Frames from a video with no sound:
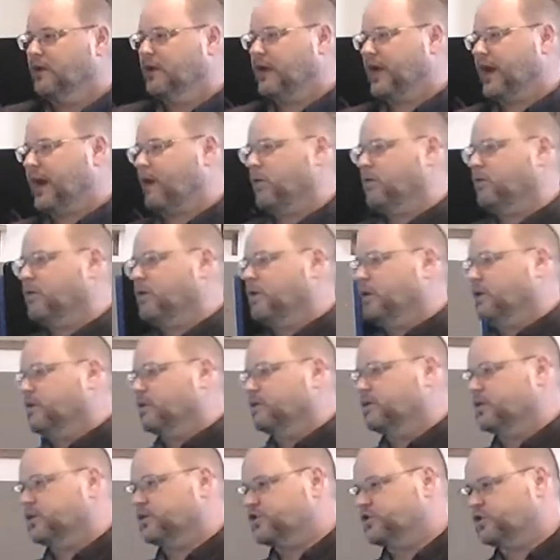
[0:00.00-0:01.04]
Now,
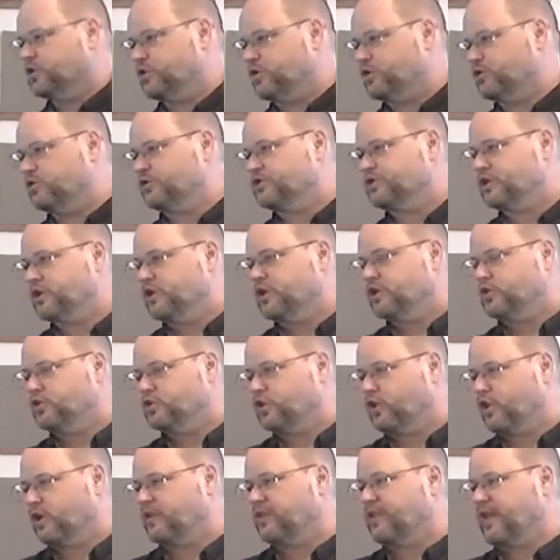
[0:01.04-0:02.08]
the Jews
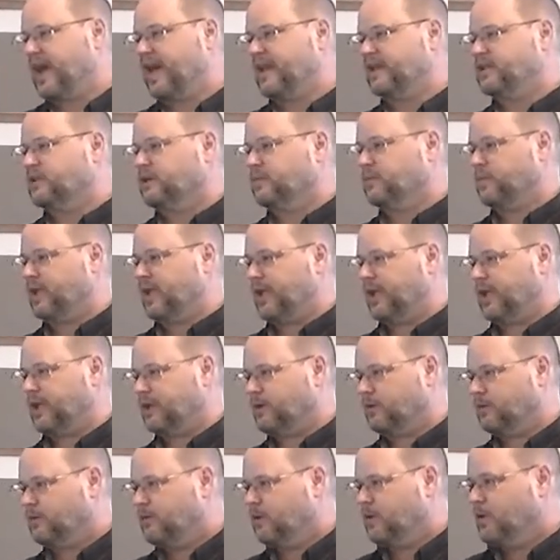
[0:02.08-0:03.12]
took that to
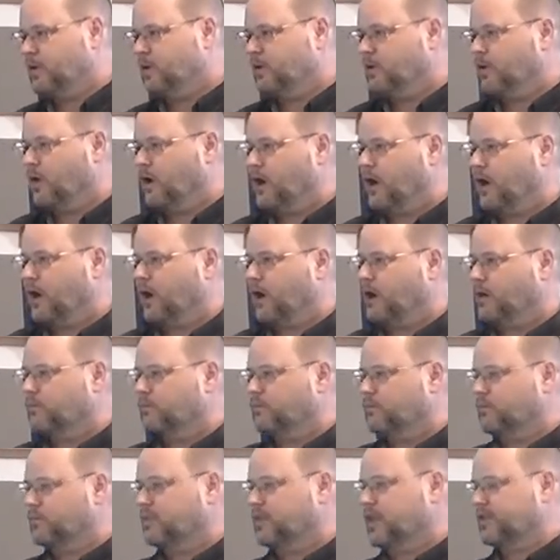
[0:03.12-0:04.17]
mean uh,
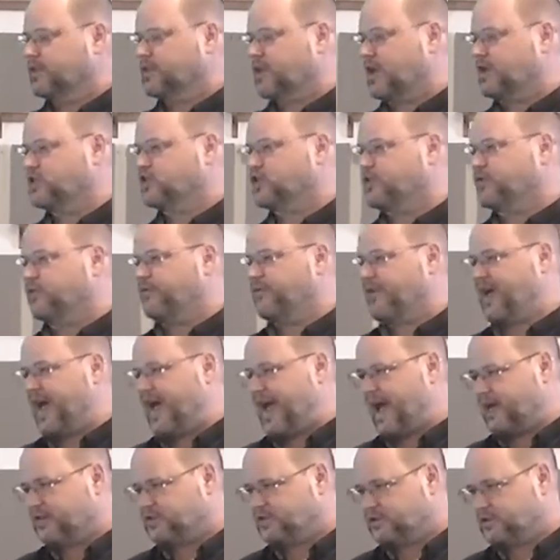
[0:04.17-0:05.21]
that they should
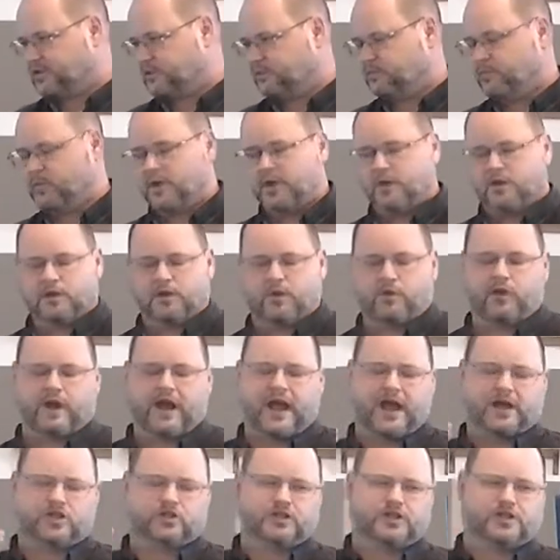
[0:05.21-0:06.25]
fast. There were
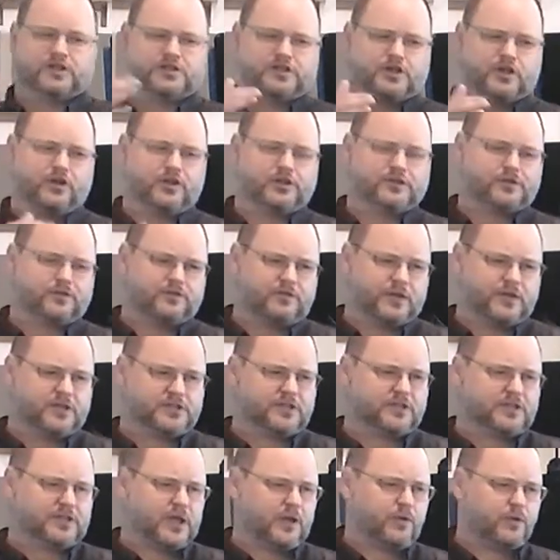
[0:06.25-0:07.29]
actually a series of things
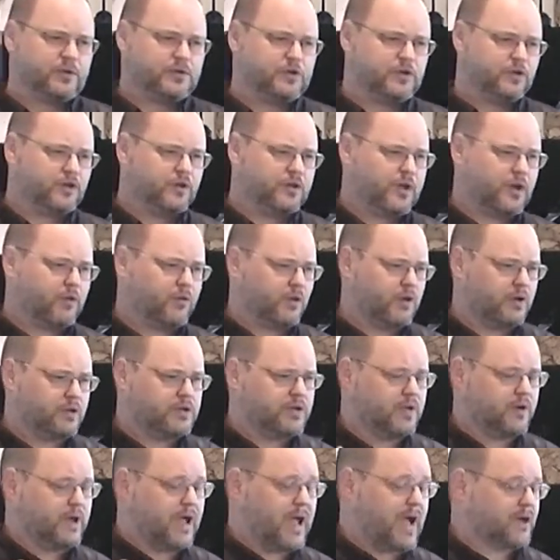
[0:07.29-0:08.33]
that they would do. There were
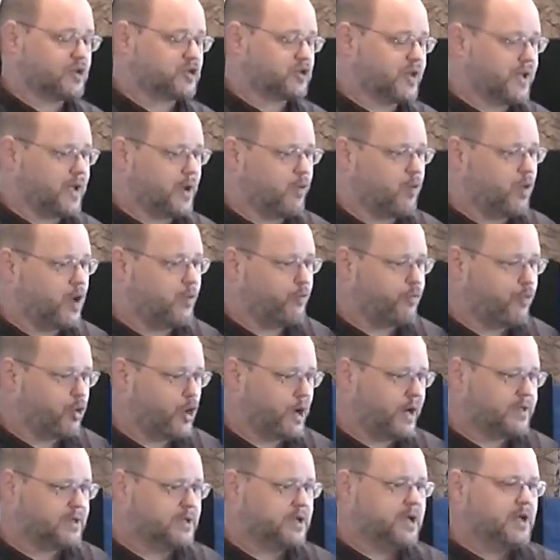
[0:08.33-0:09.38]
there actually at one
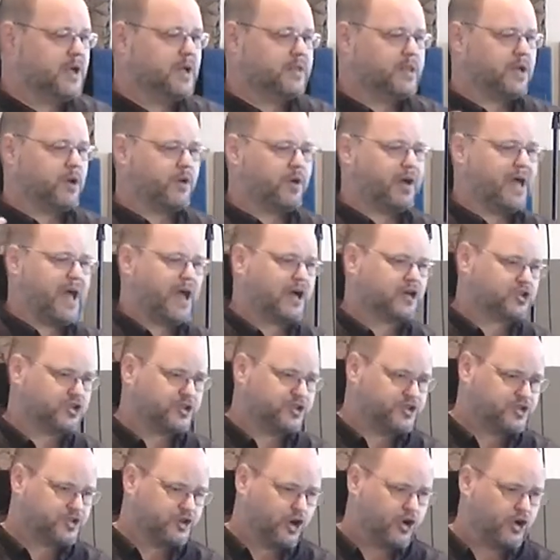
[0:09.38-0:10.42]
point they would
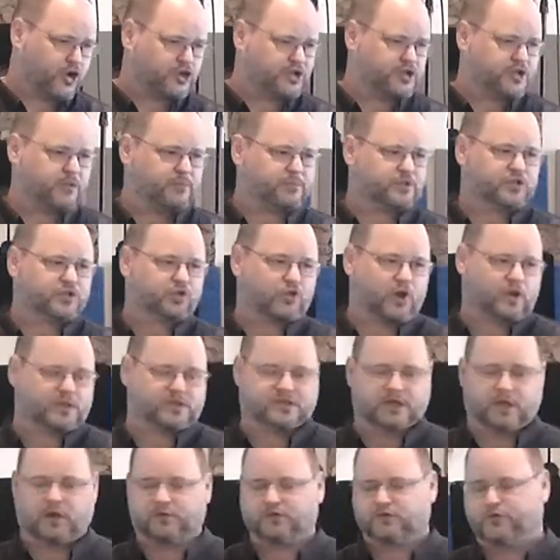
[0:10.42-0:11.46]
actually scourge
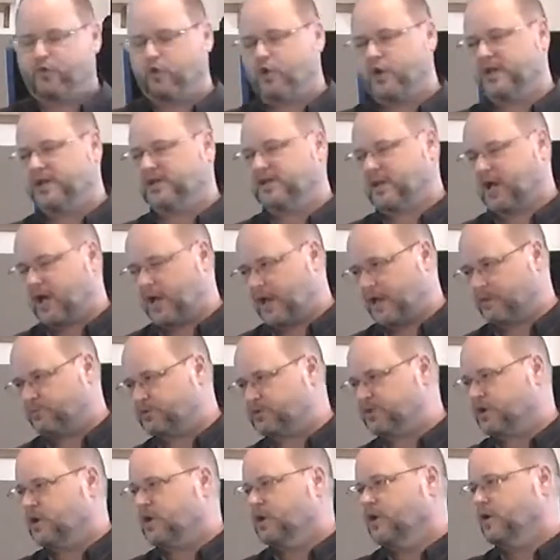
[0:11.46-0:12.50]
themselves 40
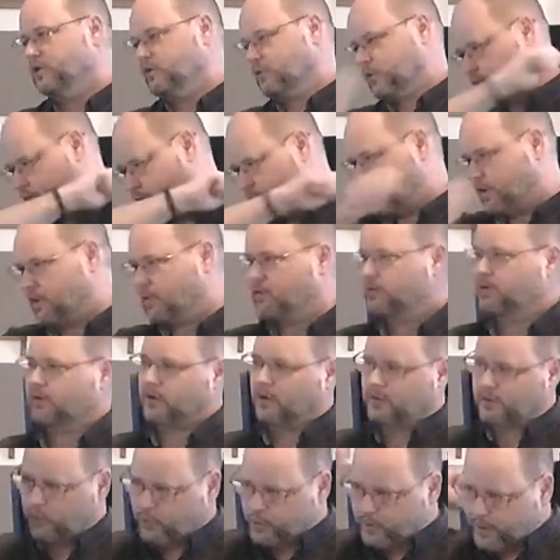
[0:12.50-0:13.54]
times with the you
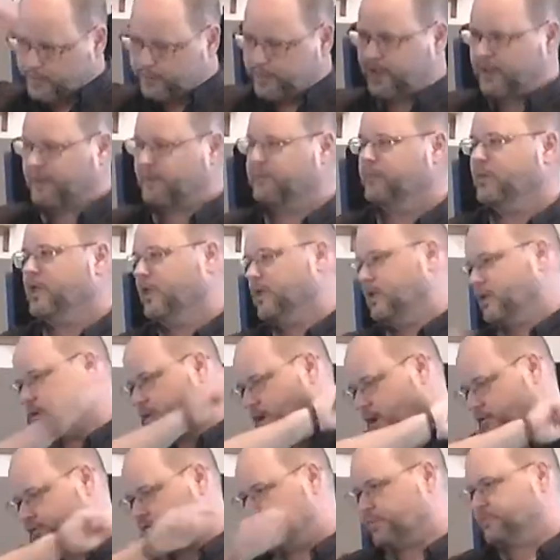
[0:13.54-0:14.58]
know the whipping
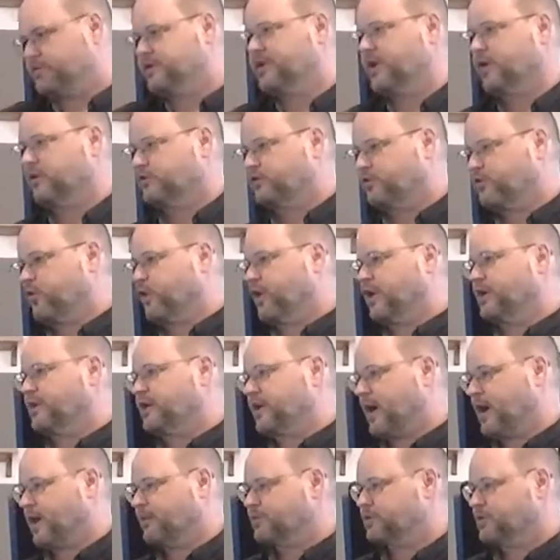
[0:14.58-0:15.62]
of themselves 40
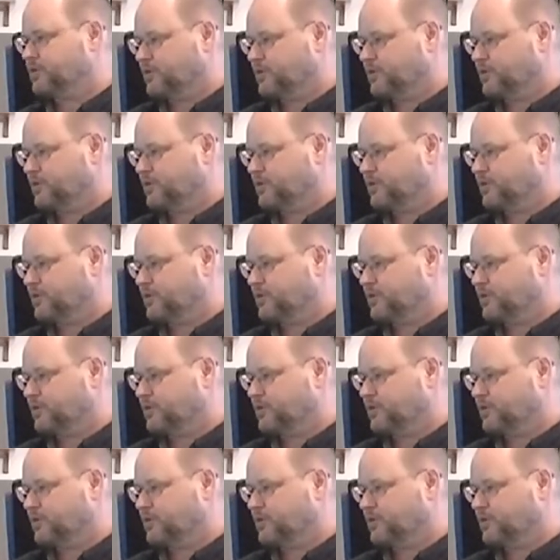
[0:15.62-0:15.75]
times